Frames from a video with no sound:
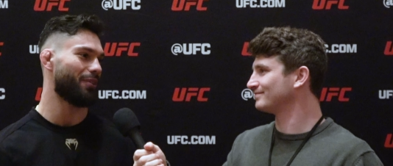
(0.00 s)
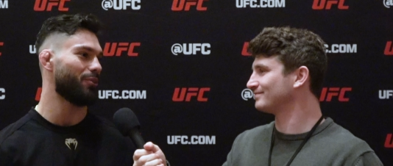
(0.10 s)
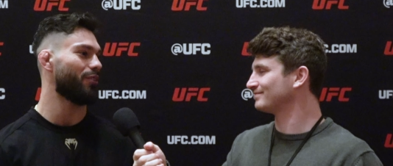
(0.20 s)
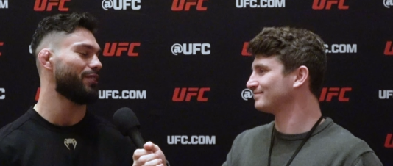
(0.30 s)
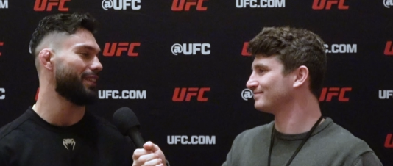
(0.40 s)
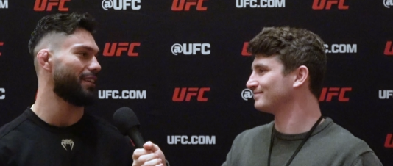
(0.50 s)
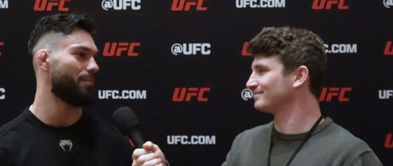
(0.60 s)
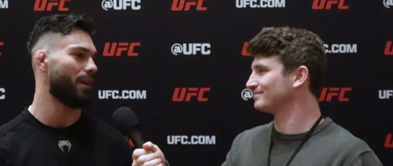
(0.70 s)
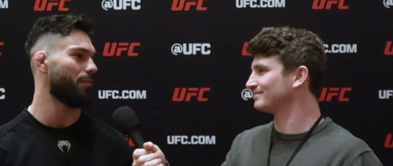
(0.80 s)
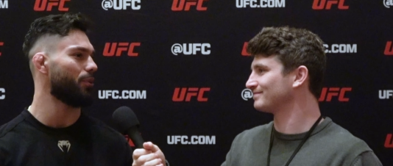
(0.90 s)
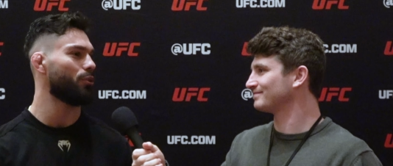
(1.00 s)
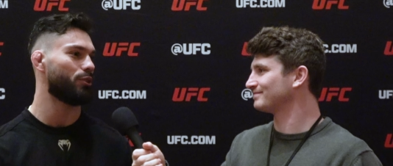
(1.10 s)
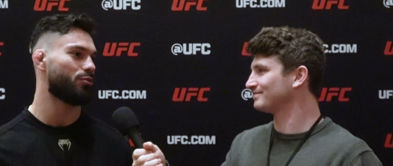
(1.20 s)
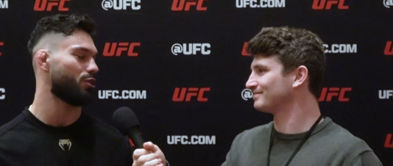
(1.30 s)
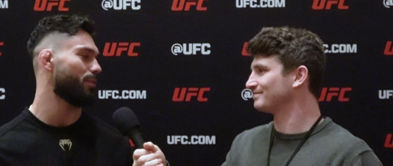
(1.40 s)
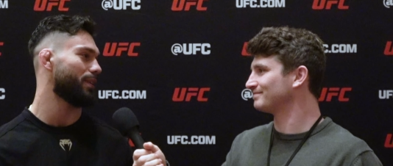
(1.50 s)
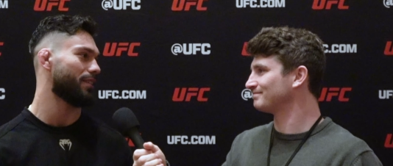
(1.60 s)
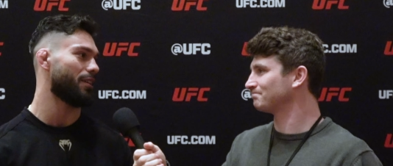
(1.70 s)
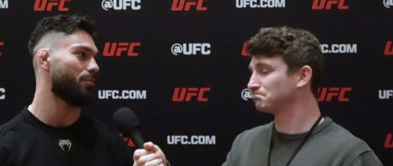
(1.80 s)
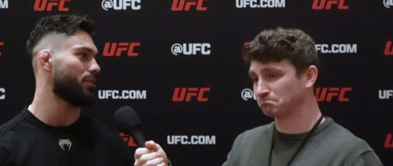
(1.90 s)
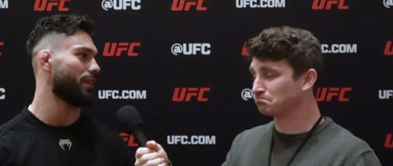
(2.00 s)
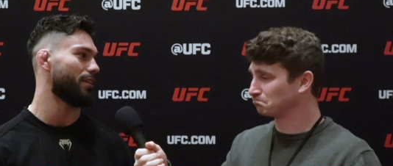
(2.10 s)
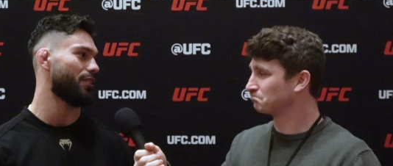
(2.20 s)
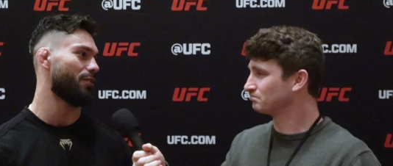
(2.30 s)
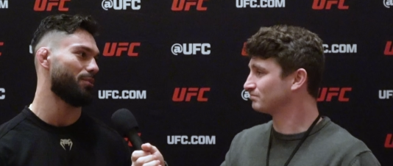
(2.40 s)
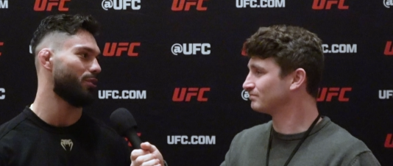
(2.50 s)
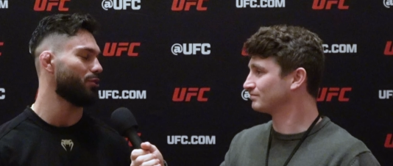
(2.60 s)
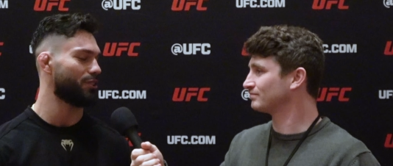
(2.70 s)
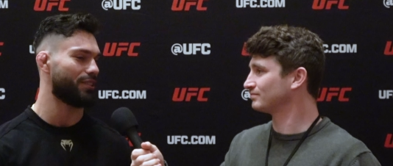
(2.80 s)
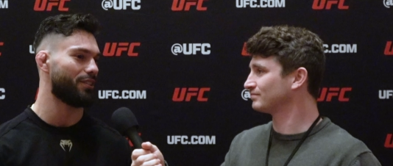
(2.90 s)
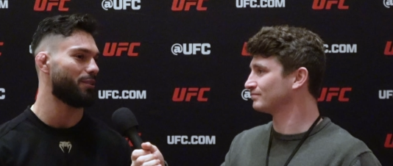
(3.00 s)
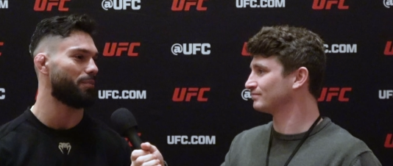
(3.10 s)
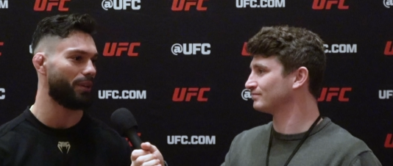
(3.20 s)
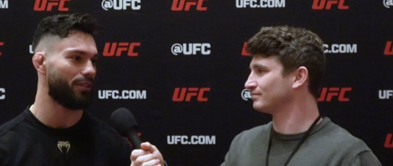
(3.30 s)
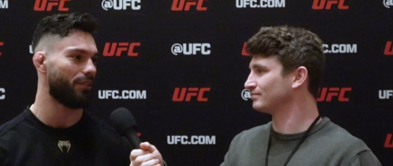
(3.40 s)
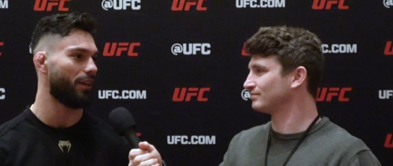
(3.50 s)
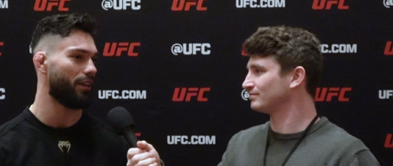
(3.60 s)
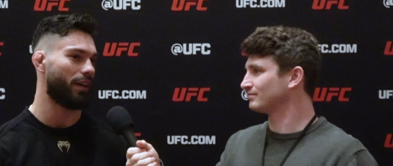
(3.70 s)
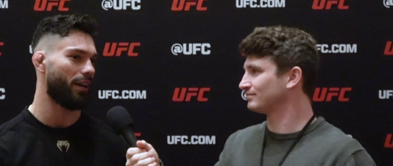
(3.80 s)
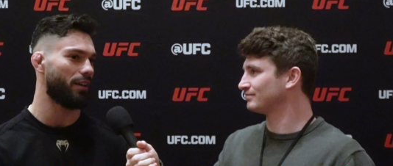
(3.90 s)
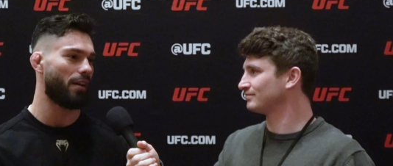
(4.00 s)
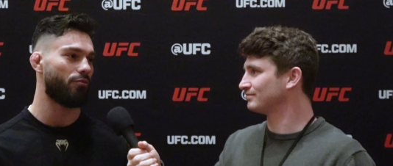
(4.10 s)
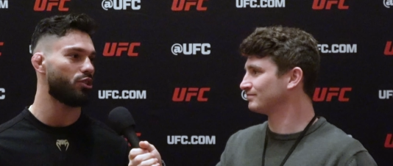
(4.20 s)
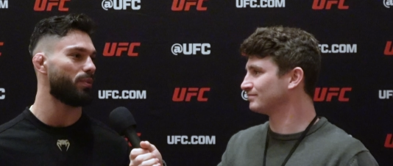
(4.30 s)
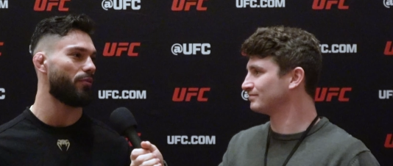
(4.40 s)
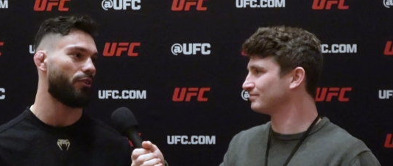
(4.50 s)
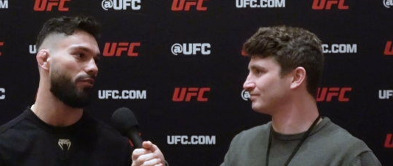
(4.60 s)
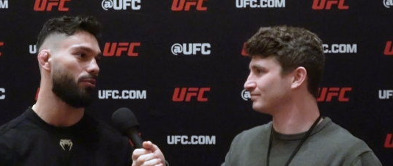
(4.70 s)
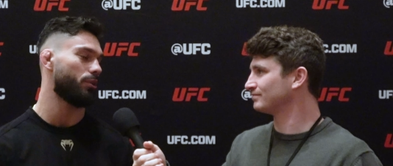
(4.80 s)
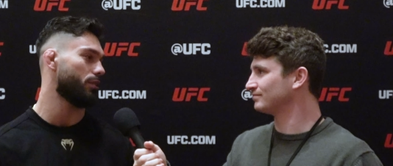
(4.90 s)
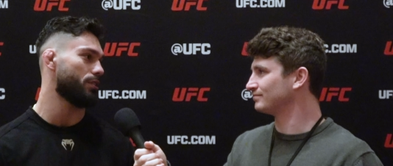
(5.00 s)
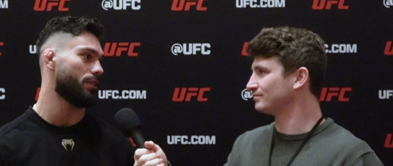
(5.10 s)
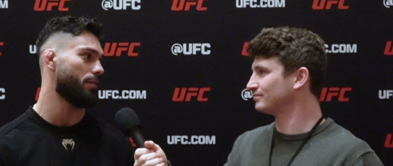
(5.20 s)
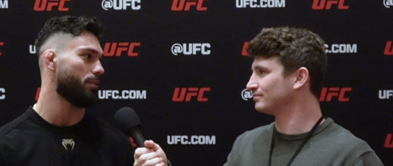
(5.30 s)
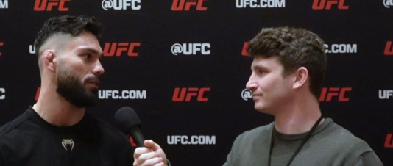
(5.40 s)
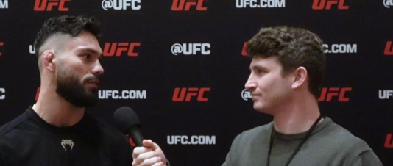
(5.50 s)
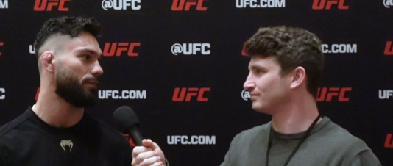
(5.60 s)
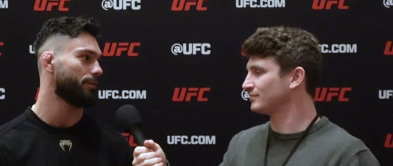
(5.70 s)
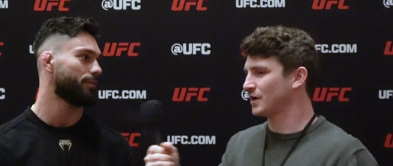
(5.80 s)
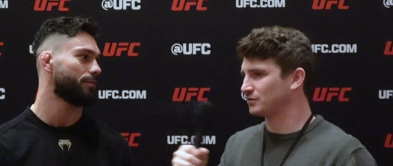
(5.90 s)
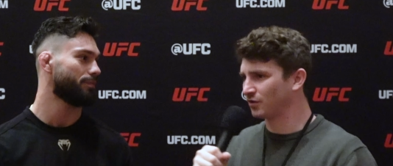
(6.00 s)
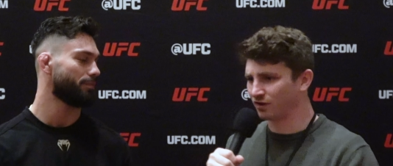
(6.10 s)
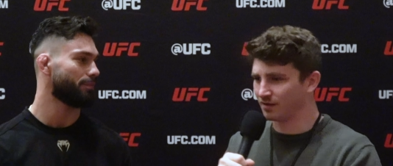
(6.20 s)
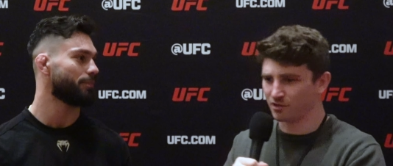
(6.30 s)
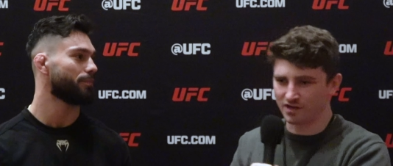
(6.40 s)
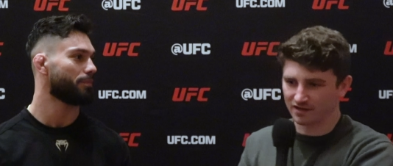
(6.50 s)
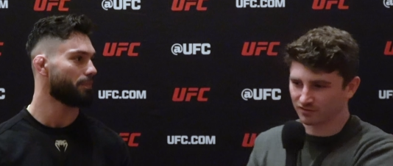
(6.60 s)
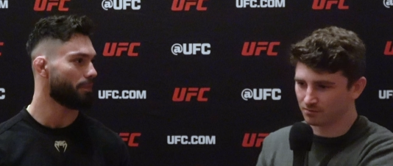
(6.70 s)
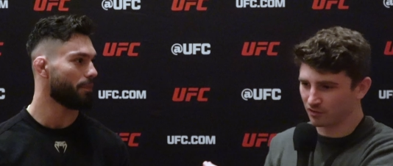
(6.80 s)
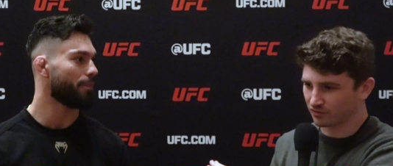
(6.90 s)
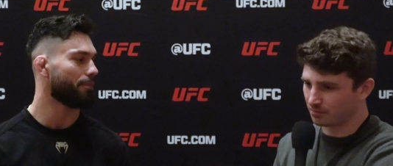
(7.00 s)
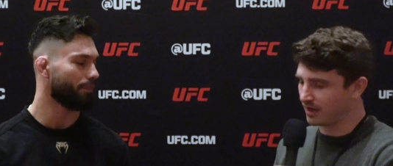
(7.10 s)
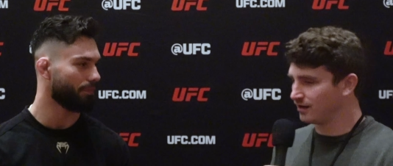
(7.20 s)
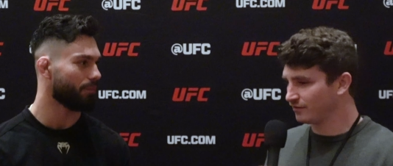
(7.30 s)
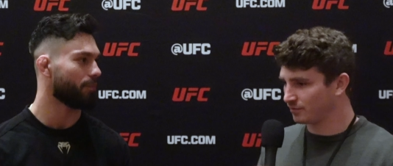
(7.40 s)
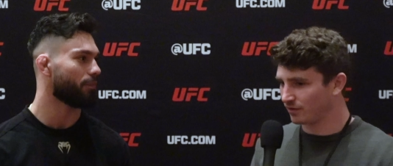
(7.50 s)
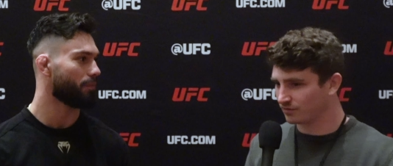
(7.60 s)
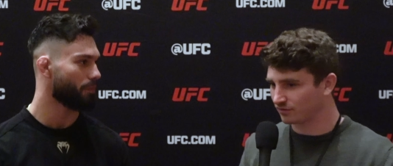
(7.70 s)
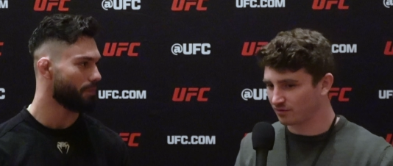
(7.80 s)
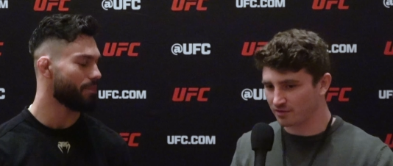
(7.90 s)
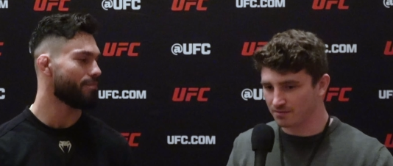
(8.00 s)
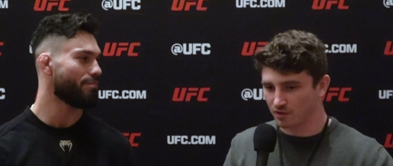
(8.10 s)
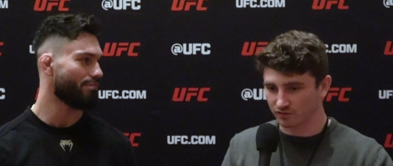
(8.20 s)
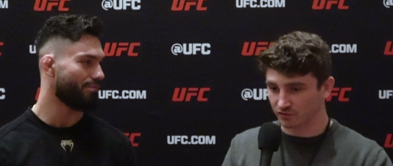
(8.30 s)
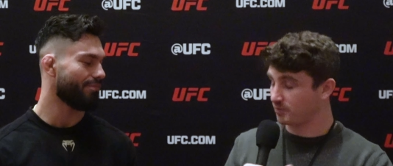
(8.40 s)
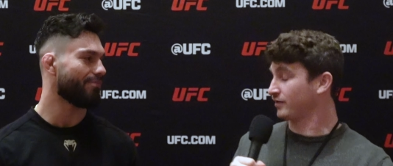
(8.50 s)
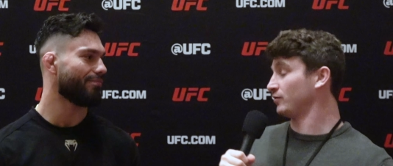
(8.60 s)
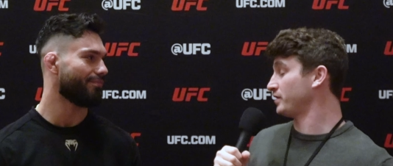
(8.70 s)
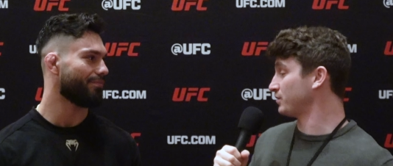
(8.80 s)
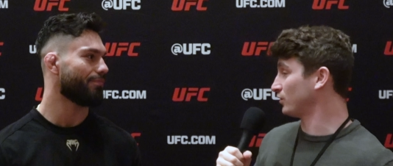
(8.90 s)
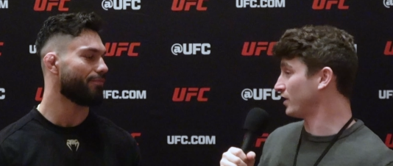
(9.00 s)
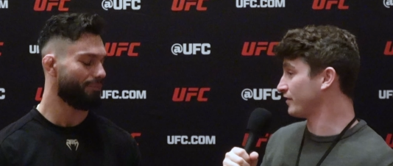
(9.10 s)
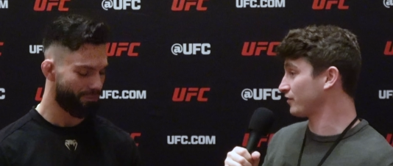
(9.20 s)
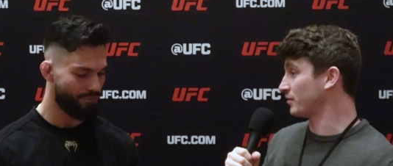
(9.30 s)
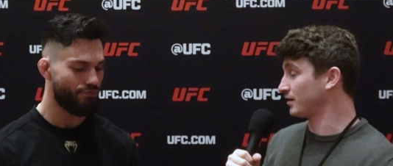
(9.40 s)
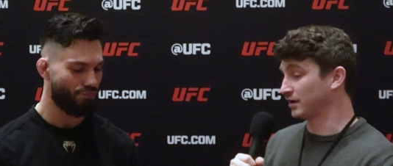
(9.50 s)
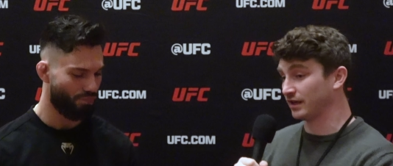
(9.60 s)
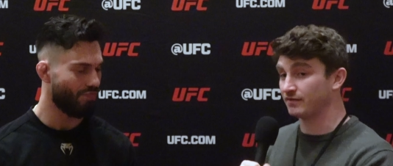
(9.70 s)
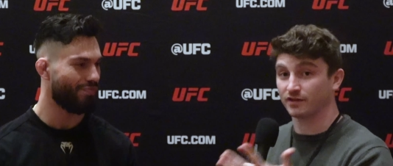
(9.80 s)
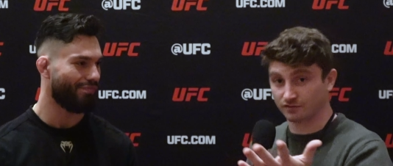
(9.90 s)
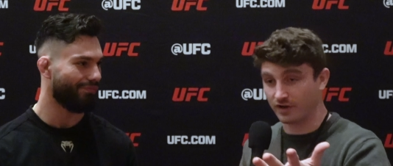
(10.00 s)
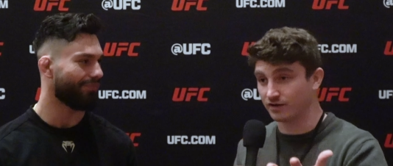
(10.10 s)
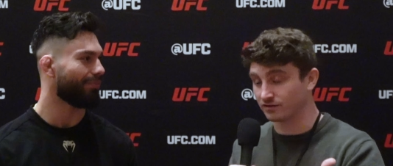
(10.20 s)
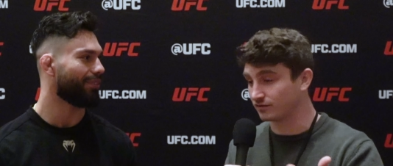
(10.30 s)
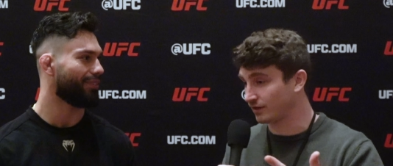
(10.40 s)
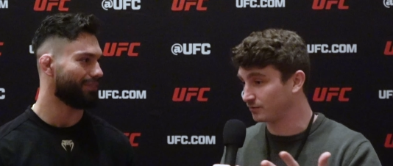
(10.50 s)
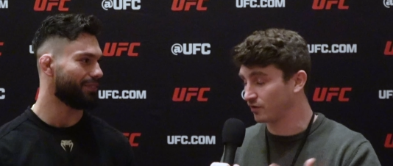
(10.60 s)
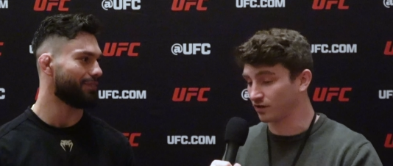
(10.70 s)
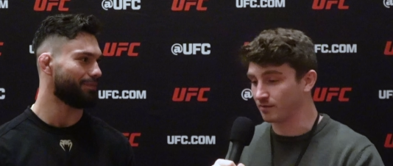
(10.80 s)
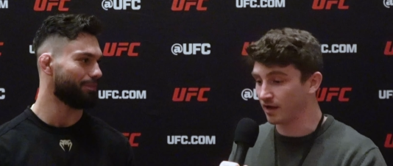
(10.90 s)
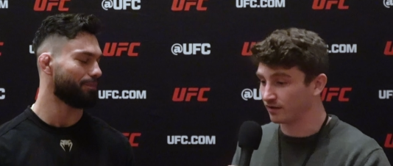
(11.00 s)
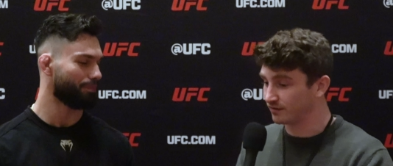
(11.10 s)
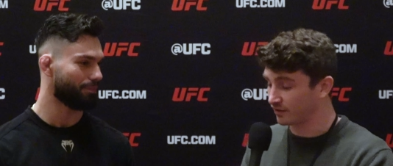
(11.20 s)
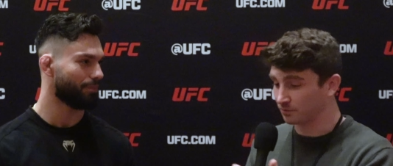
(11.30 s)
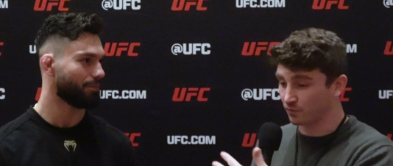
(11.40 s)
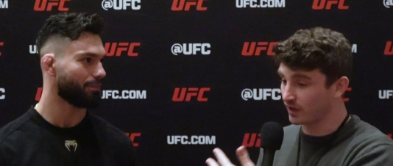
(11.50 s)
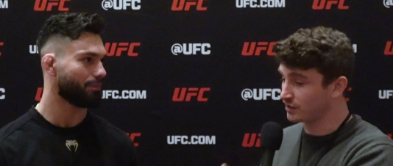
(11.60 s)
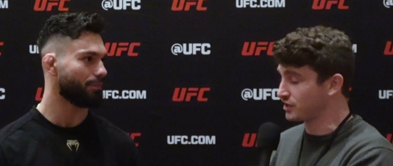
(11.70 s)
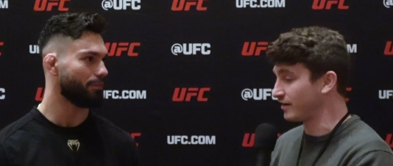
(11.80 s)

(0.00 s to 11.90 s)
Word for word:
Speaker 1: I would love to get it back. But no disrespect to him or to any of them, you know, just as a competitor. I, I have respect for everyone in this game, man.
Speaker 2: Oh, totally. I mean, you guys are the most competitive, but also some of the most respectful people I've ever met in my life. That's fighters that I'm talking about. And, Dennis, before I get you